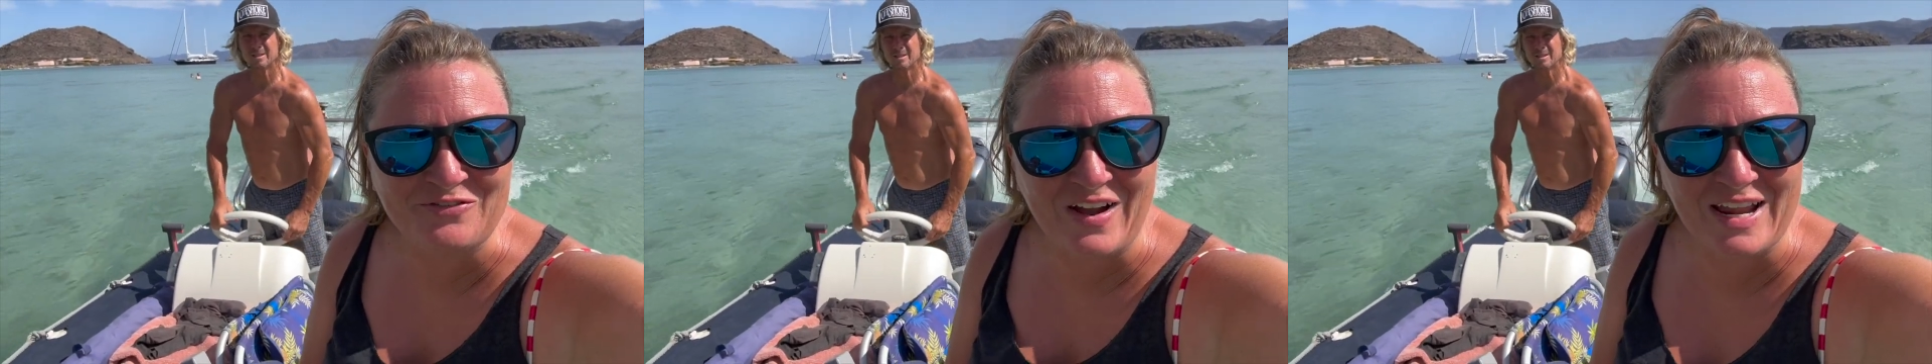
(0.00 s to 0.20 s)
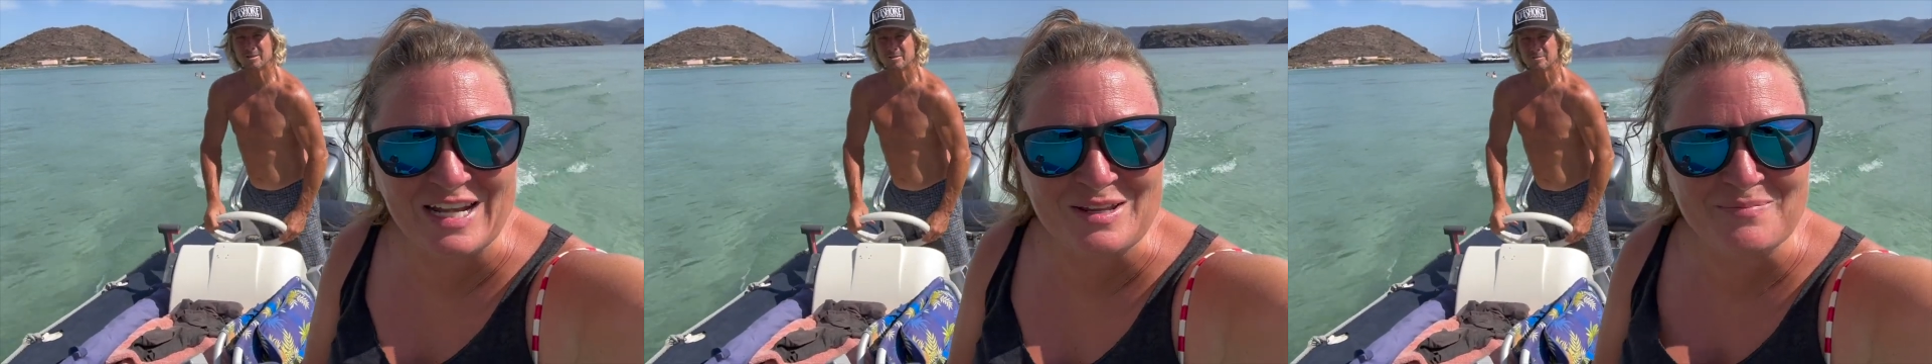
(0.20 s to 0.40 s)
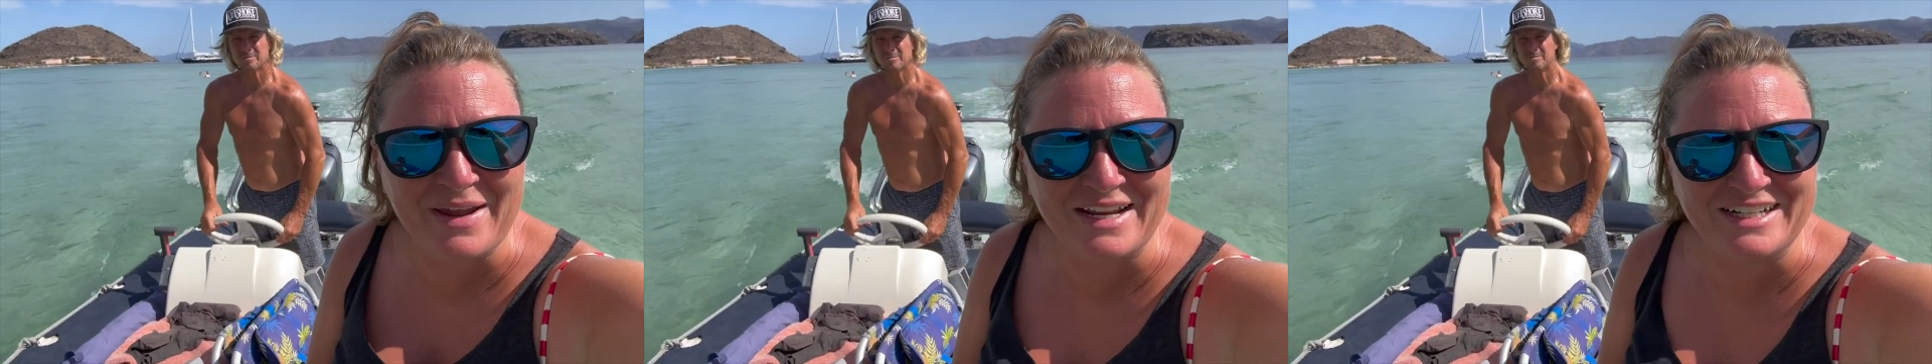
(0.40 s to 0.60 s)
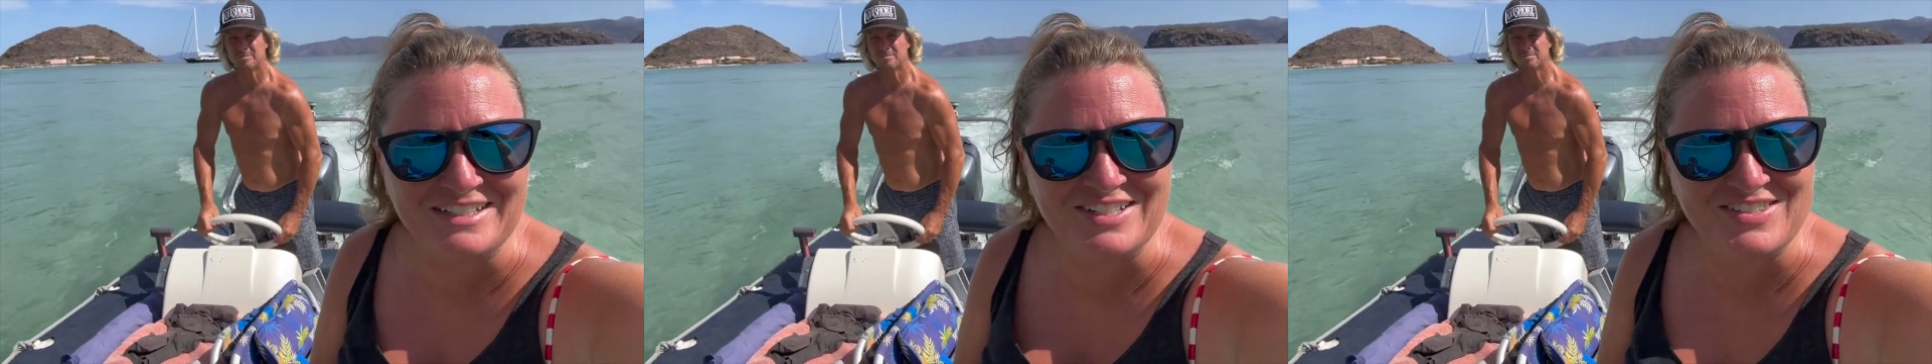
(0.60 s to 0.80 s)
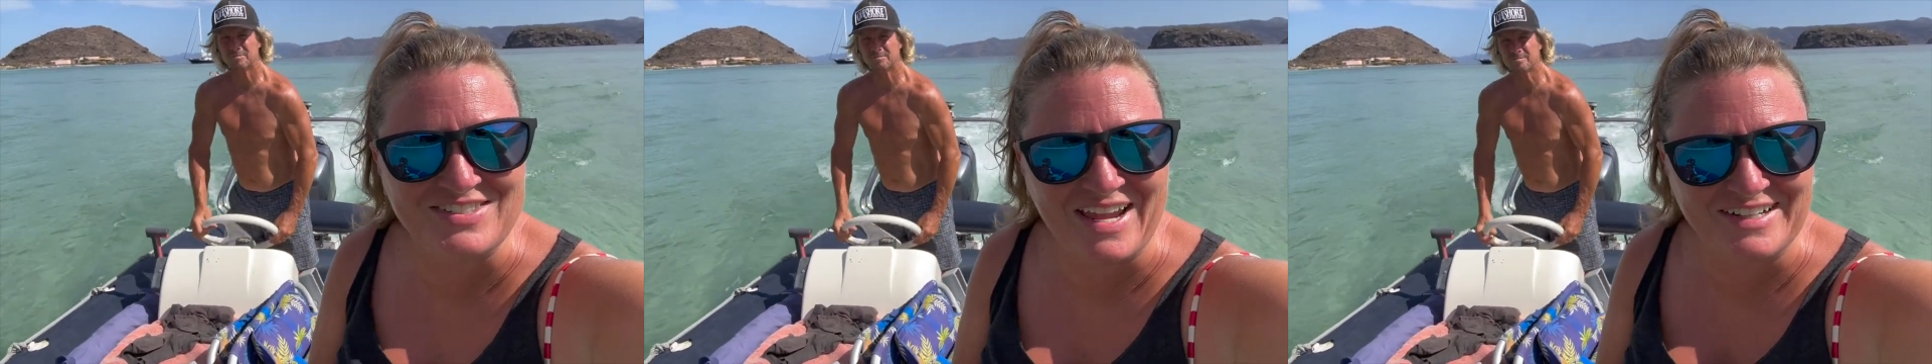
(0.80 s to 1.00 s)
finally made it
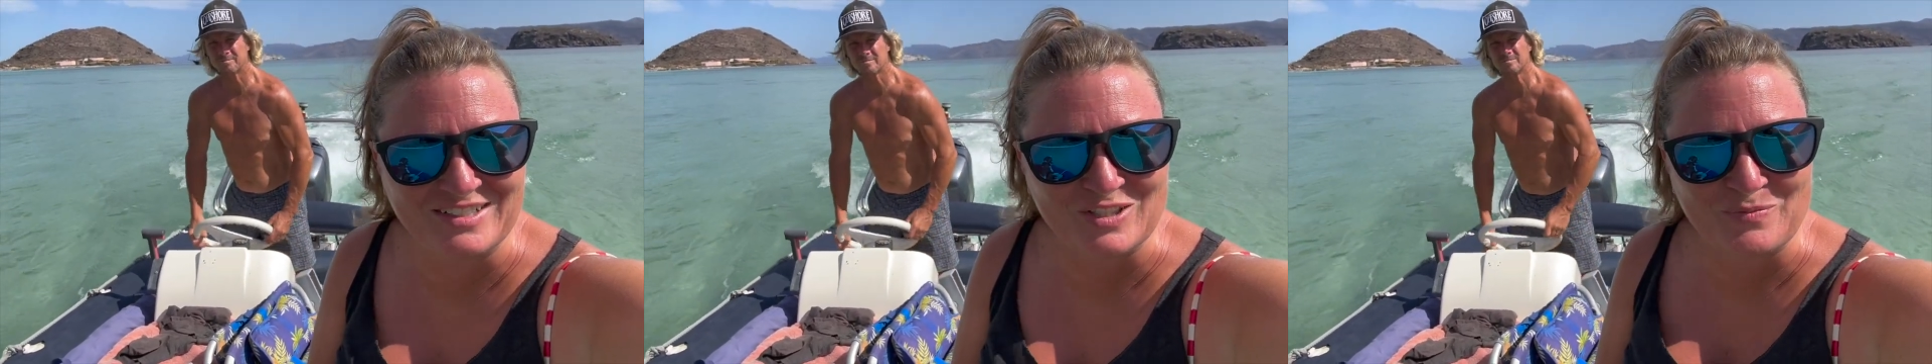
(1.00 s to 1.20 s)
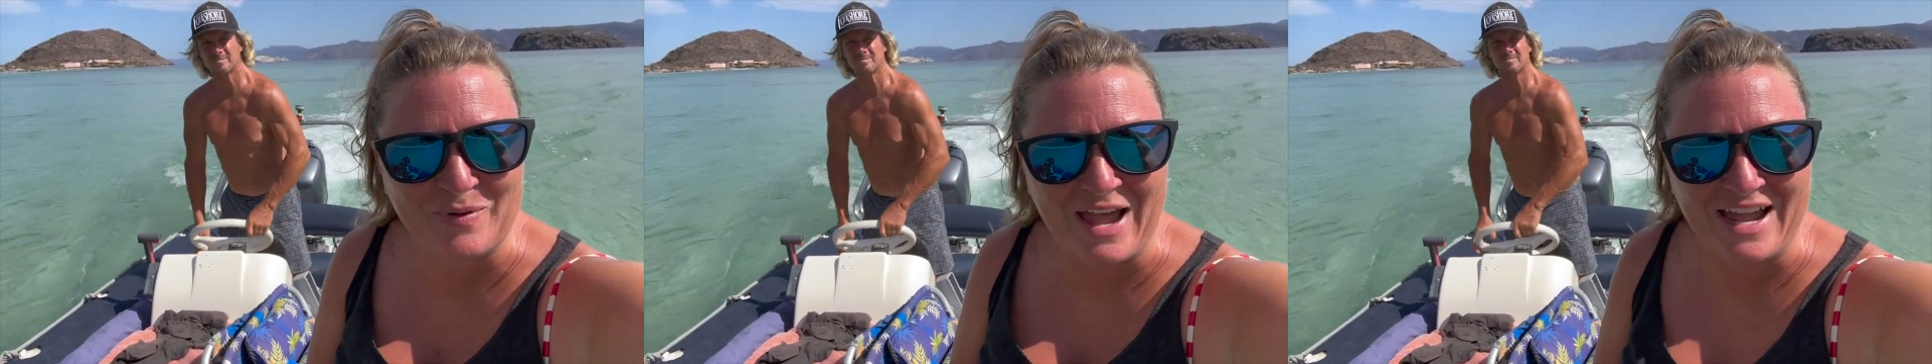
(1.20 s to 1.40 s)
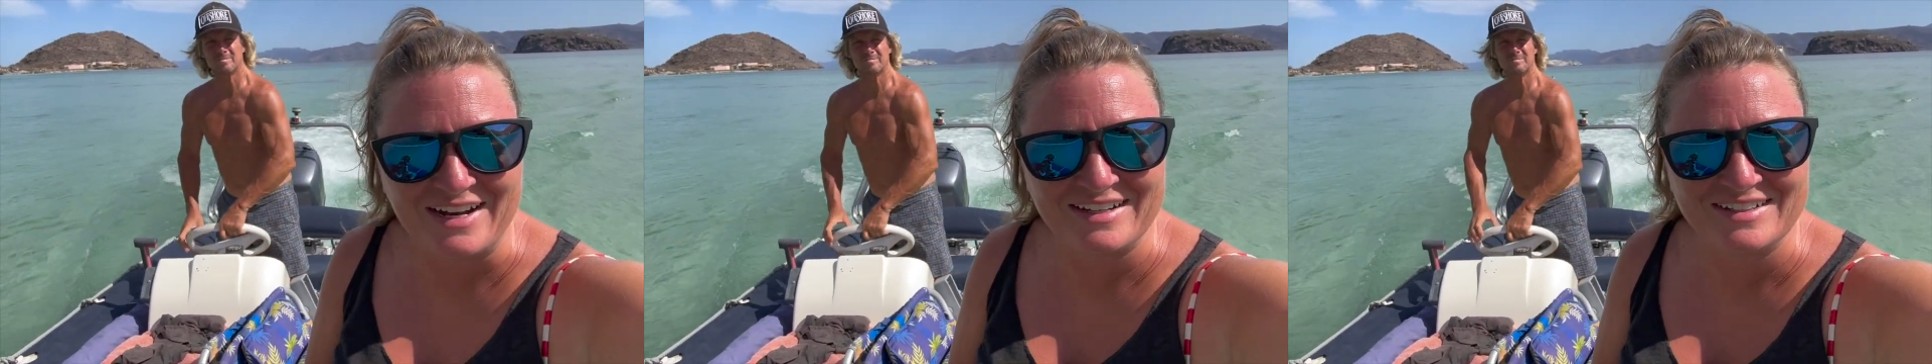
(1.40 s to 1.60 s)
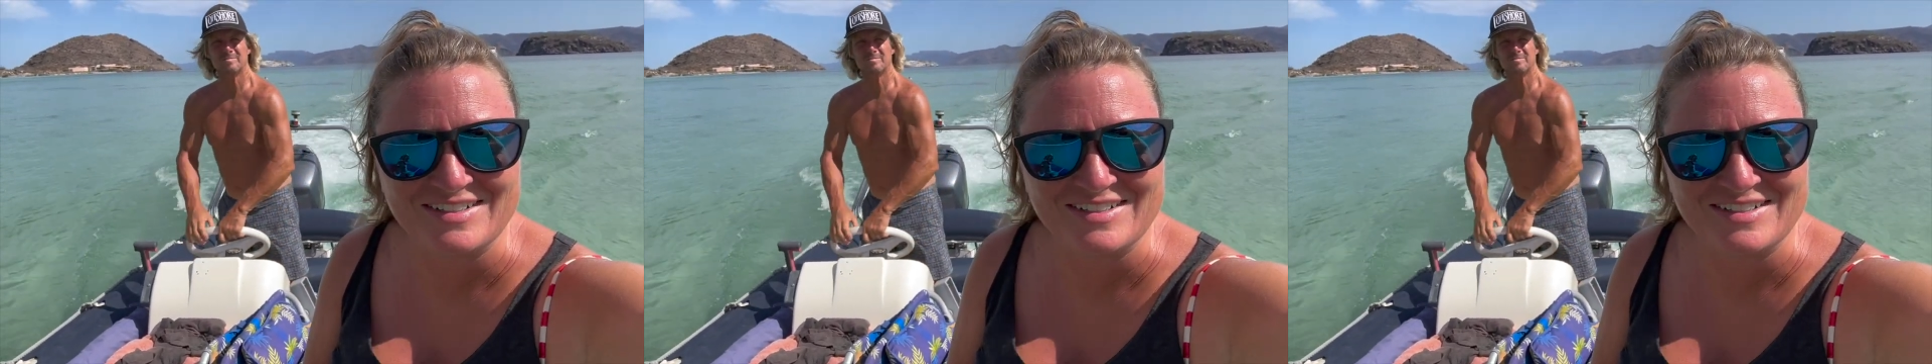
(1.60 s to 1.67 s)
to Santispac.